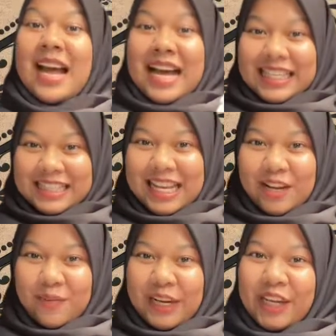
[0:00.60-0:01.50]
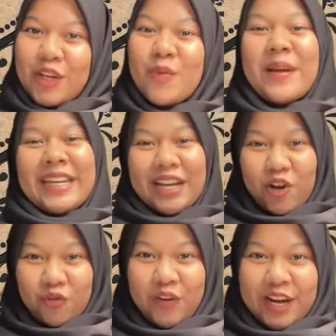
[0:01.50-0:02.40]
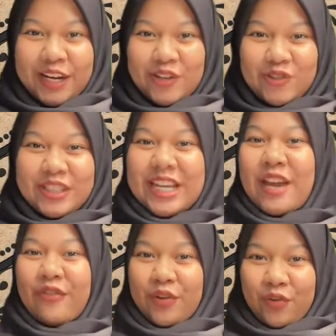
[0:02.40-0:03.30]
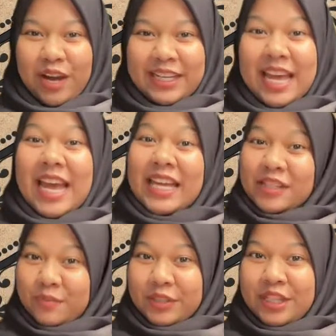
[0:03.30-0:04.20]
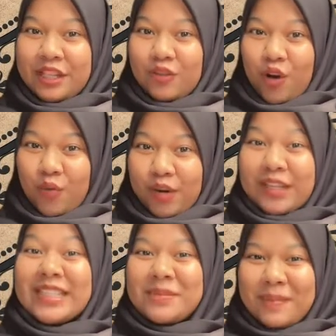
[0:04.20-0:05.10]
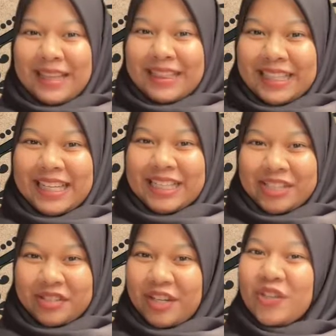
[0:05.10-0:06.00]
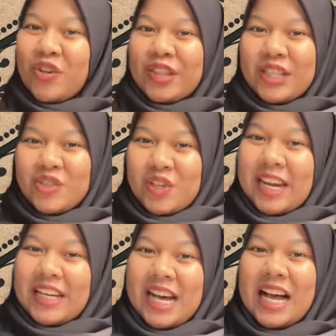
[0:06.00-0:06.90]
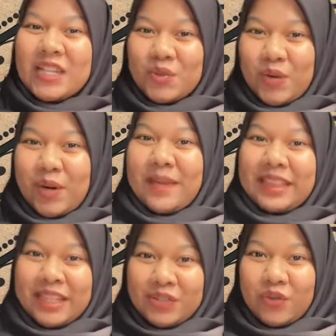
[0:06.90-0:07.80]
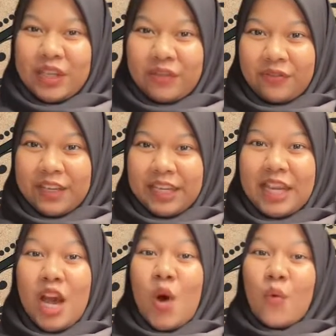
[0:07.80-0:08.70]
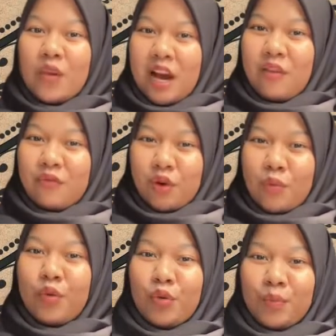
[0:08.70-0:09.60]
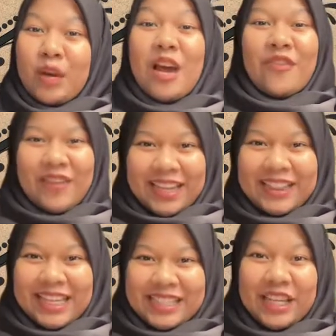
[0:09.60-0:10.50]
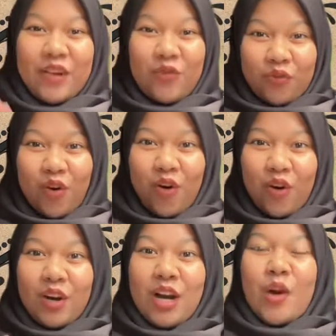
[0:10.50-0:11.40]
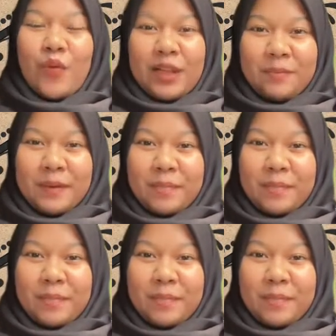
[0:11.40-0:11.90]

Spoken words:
Assalamualaikum and a very good day everyone, especially to our respected lecturer Dr. Zuliana Az-Zahra binti Zulkifli. We are from group Fantastic 4 will be